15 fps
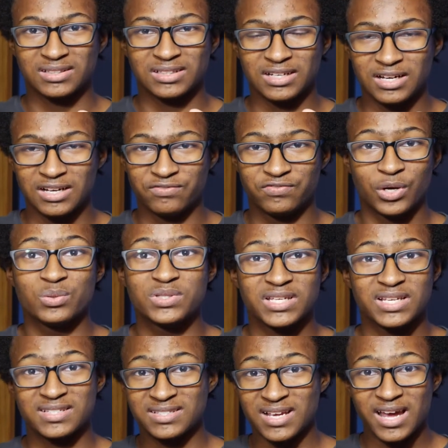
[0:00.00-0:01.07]
votes
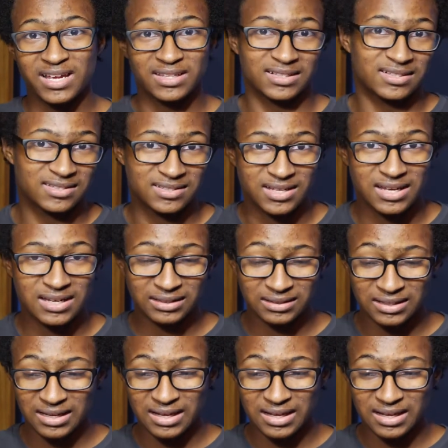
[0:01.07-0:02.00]
inside that state,